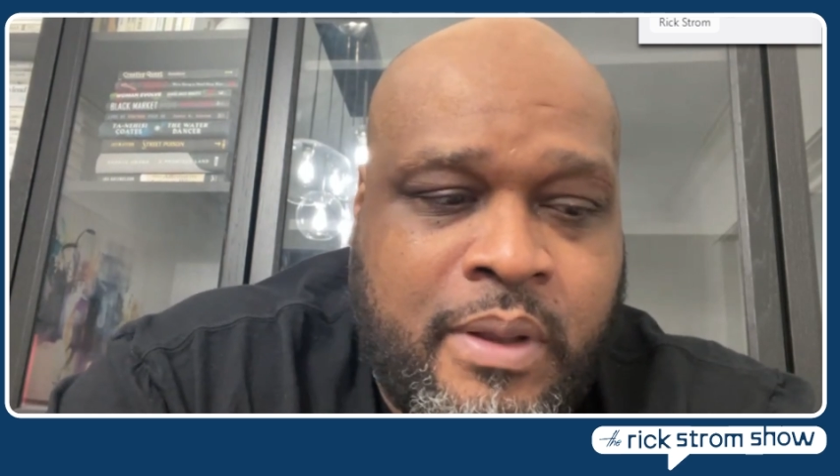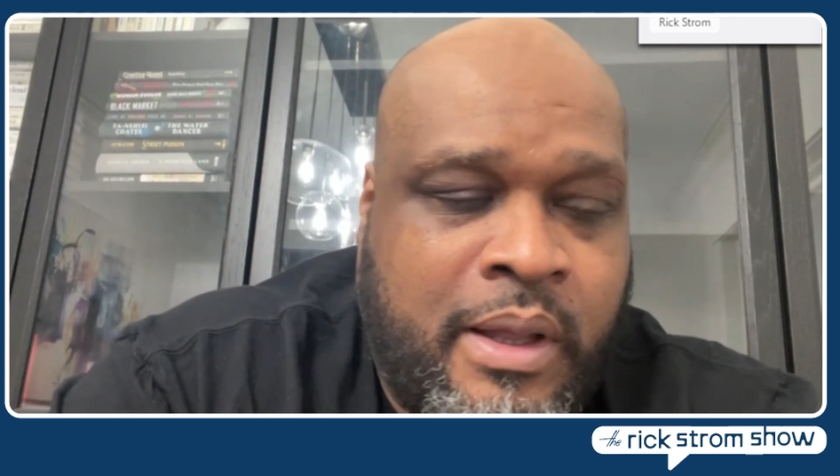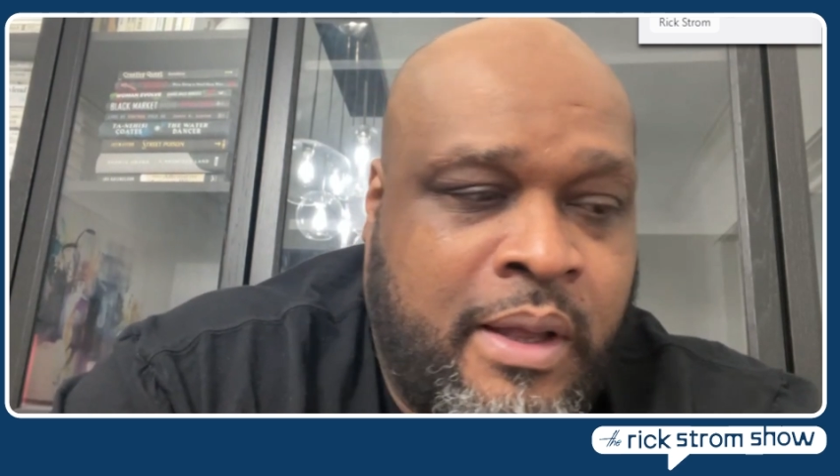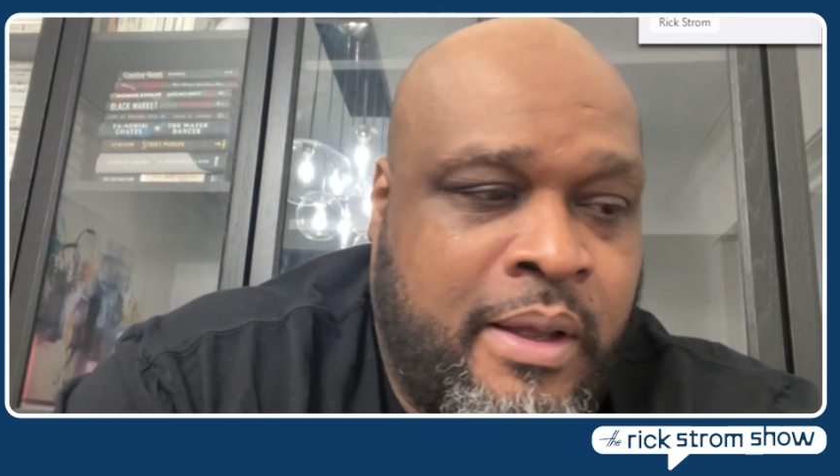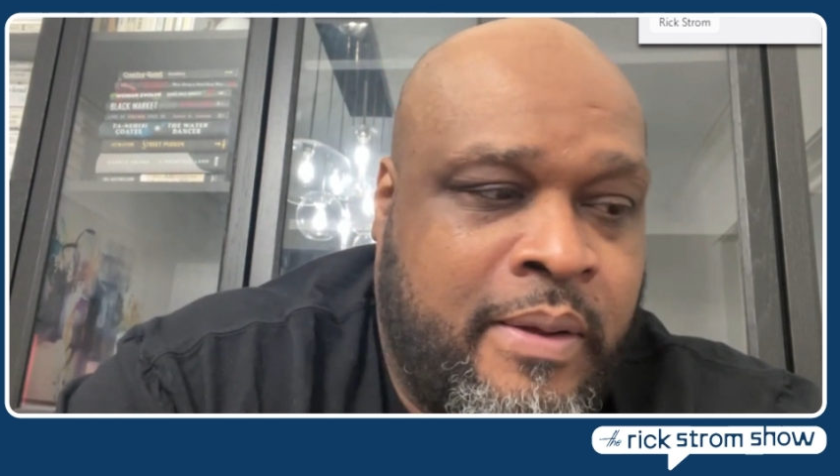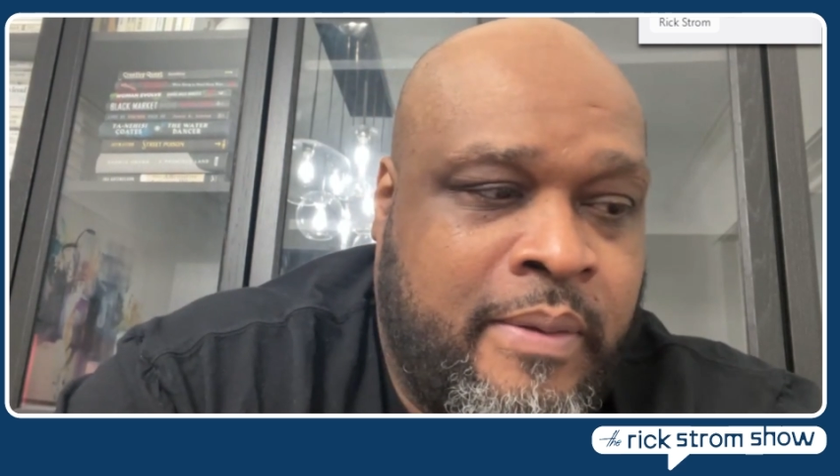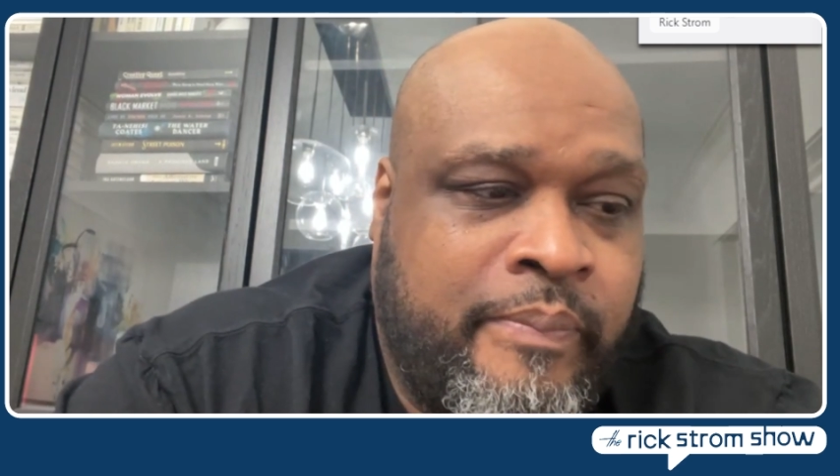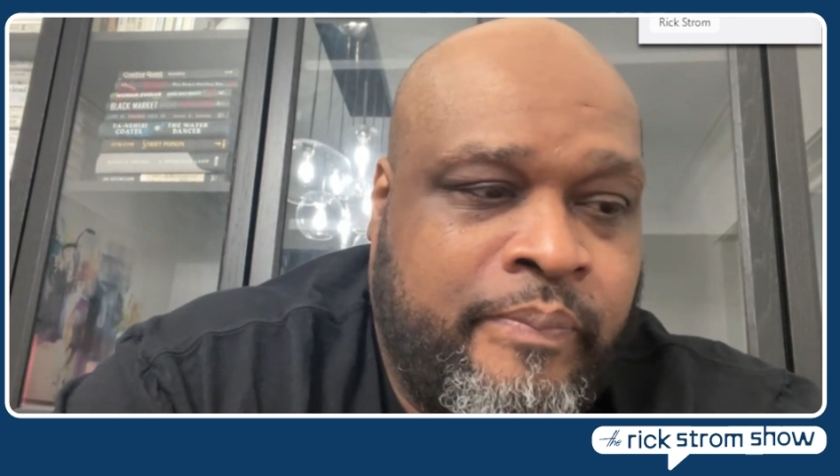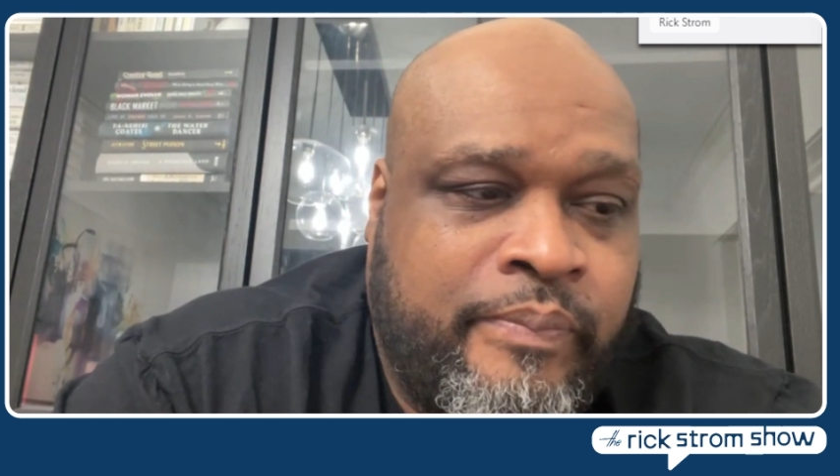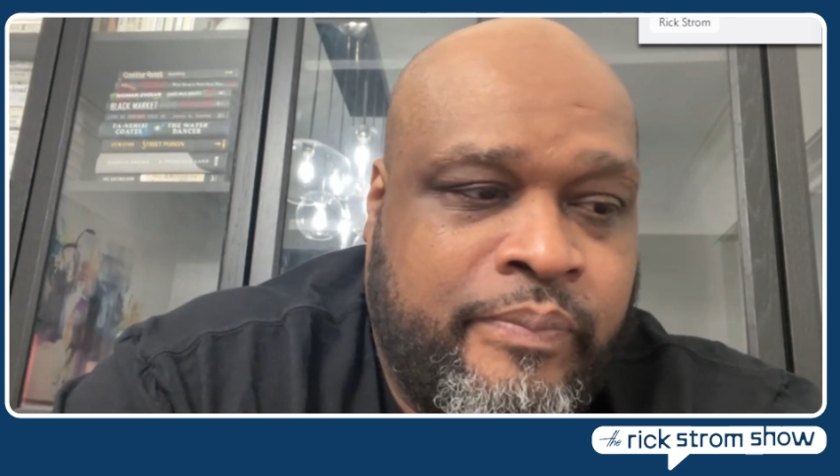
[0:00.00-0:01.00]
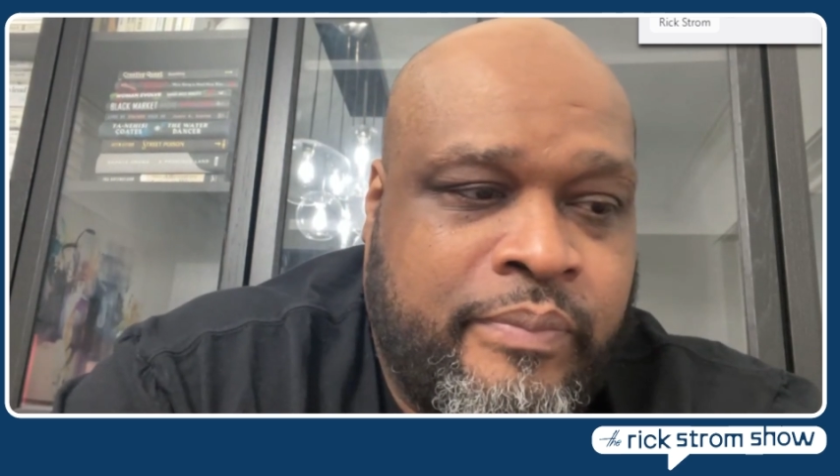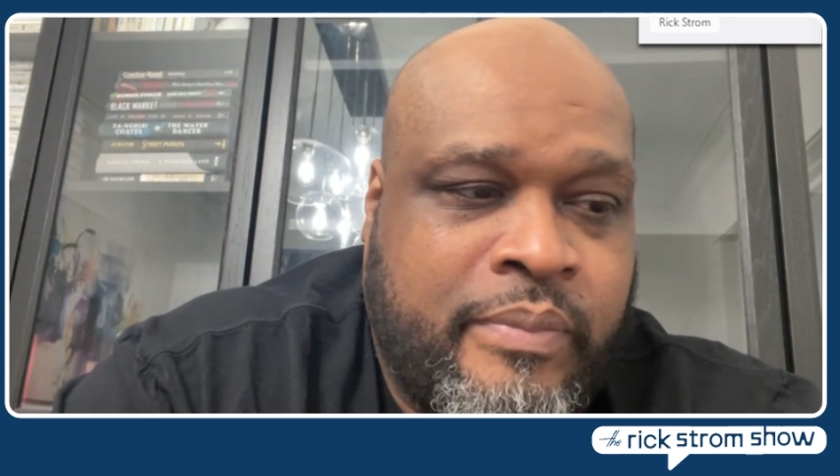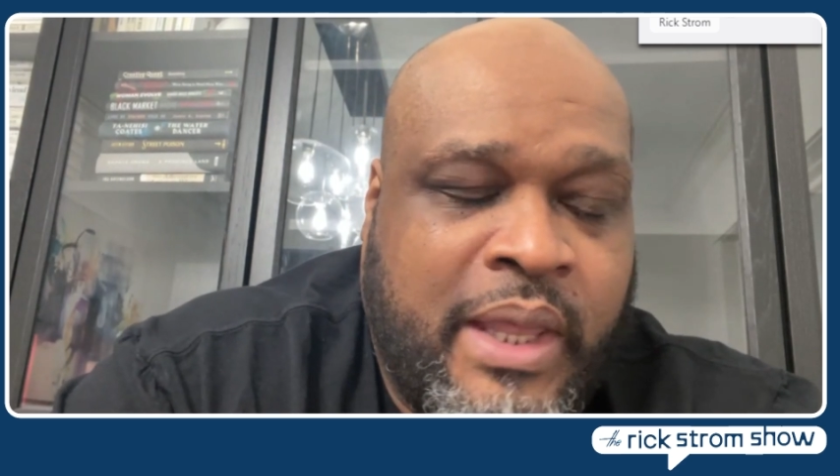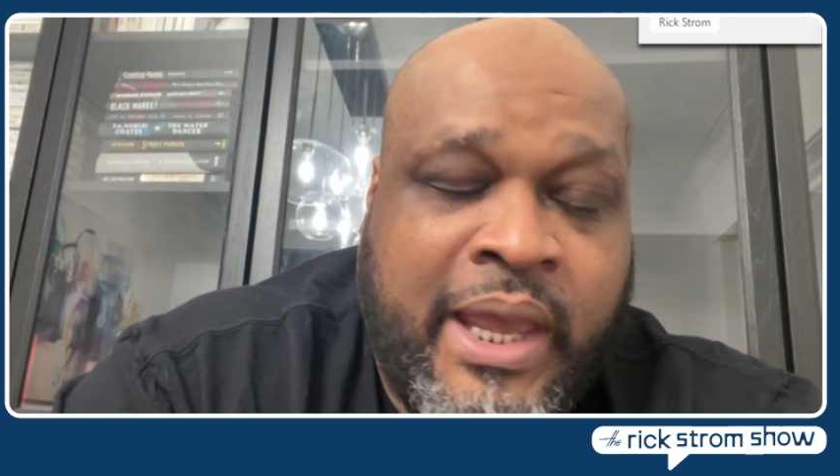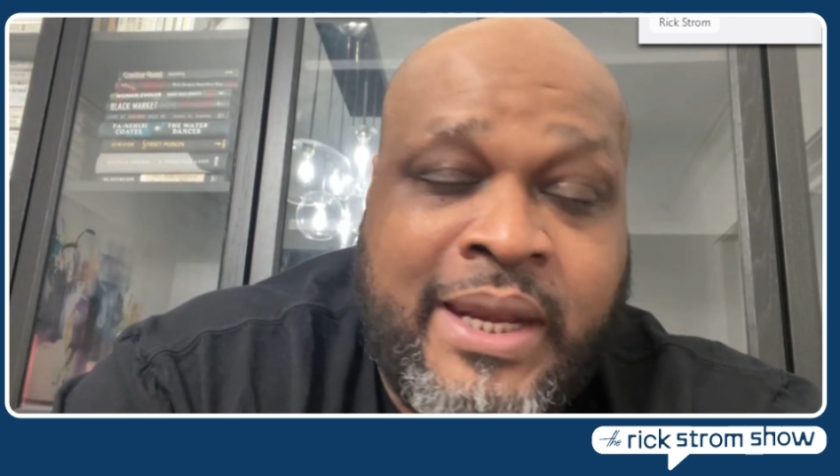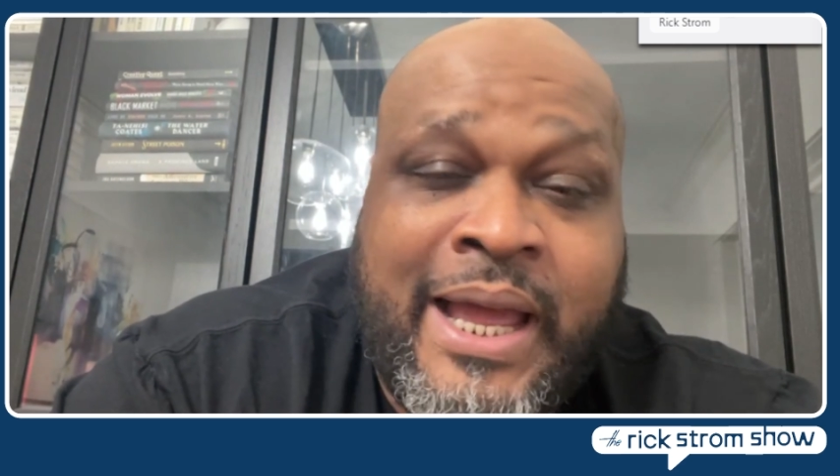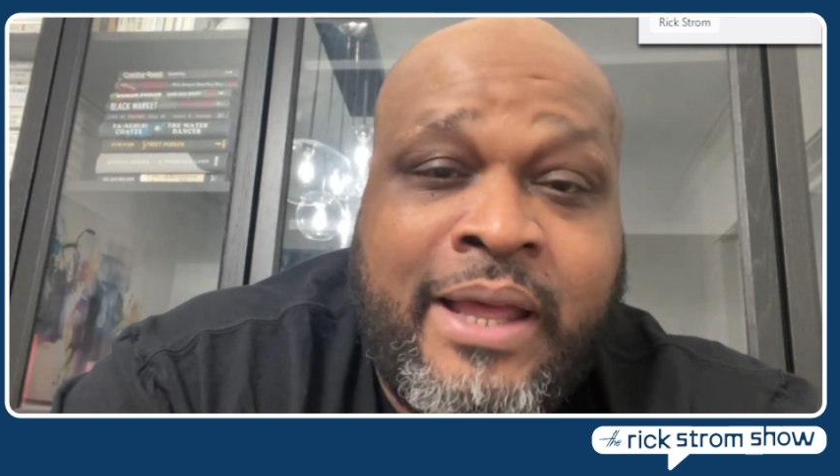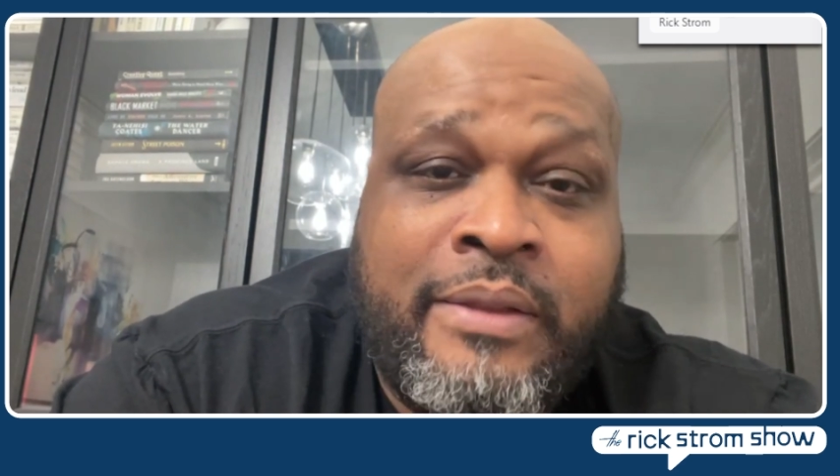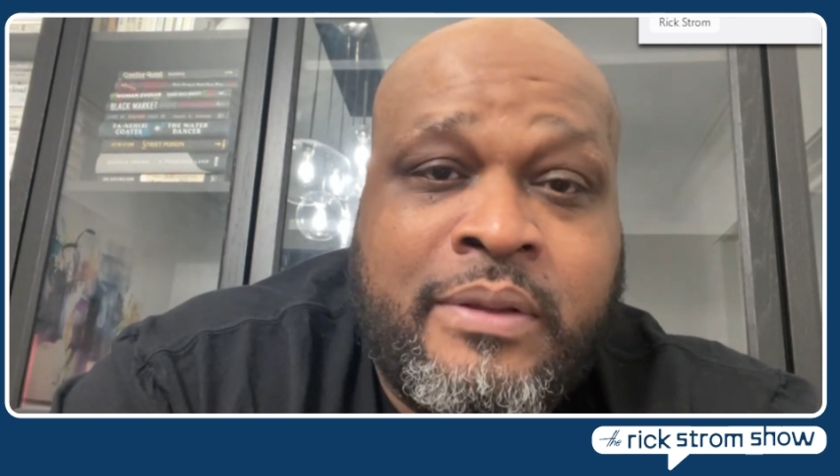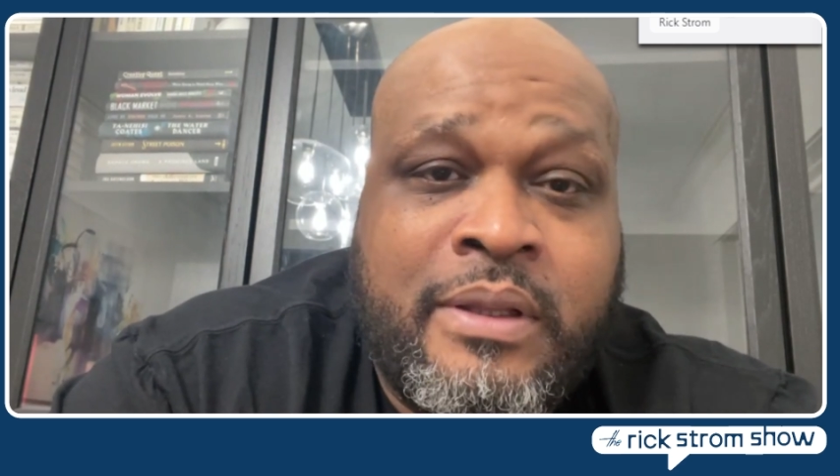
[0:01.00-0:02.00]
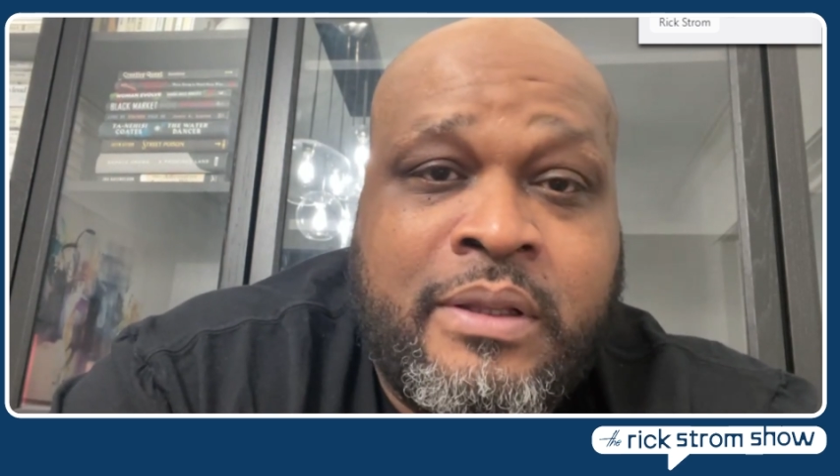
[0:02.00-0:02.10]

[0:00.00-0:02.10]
um, and I